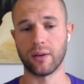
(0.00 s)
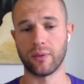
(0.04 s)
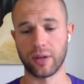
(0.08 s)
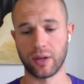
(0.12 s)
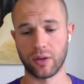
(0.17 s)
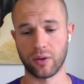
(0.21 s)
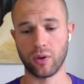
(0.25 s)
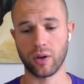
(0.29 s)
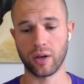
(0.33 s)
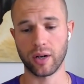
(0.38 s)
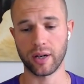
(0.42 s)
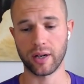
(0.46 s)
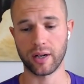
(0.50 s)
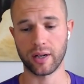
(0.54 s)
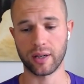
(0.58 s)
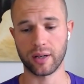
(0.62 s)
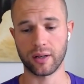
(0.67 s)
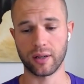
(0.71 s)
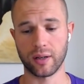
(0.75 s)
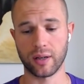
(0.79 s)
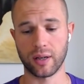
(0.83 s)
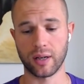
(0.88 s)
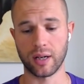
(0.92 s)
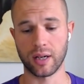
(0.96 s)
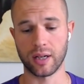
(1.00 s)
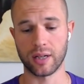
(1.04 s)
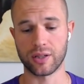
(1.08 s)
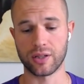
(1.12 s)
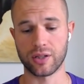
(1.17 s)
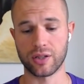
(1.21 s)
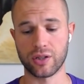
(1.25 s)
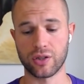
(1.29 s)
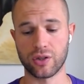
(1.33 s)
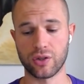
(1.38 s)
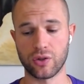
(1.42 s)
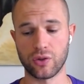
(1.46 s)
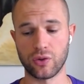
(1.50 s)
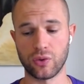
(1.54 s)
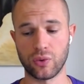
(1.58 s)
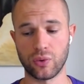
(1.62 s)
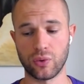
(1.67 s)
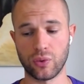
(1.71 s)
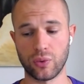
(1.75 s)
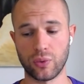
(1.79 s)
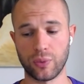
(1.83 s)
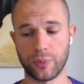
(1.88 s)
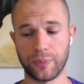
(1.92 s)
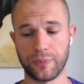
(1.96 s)
required us
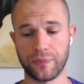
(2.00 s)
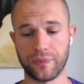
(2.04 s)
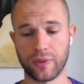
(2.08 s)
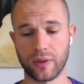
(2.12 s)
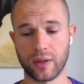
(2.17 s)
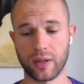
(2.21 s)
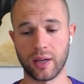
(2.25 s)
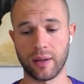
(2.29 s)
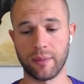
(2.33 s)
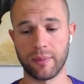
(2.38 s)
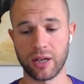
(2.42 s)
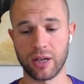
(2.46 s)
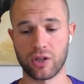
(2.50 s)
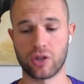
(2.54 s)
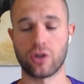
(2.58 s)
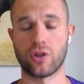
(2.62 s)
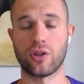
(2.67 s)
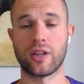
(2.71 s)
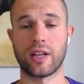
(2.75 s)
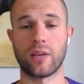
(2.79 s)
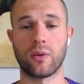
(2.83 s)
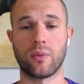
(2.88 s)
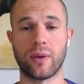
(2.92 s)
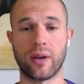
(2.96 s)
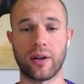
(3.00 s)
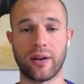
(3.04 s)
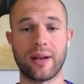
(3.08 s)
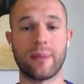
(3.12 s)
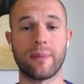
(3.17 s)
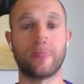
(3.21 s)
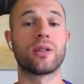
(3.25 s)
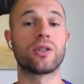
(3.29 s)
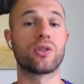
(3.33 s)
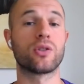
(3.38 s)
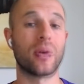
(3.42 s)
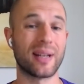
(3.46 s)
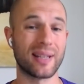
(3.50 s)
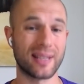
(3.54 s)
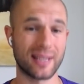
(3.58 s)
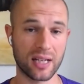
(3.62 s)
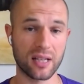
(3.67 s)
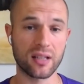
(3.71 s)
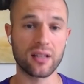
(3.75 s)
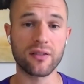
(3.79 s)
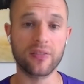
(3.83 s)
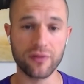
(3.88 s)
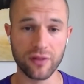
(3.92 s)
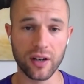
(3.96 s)
to make sure that we are able to
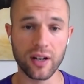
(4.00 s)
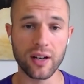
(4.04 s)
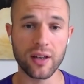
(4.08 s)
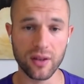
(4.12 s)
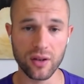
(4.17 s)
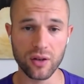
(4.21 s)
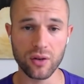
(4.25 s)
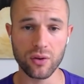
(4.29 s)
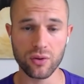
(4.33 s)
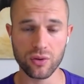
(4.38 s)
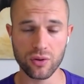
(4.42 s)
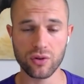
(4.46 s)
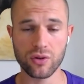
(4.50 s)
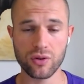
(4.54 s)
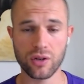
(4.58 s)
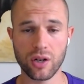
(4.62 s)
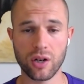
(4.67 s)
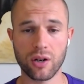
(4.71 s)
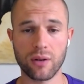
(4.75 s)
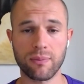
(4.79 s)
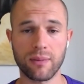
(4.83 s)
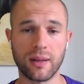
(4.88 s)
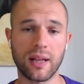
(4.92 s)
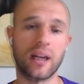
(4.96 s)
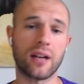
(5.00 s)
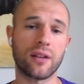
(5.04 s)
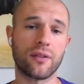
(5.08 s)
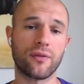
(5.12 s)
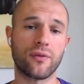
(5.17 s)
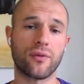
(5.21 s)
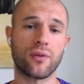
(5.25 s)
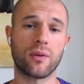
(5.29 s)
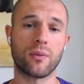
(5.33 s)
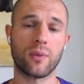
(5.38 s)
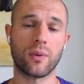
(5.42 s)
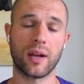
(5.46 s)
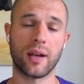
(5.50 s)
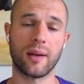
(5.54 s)
identify the users in our platform.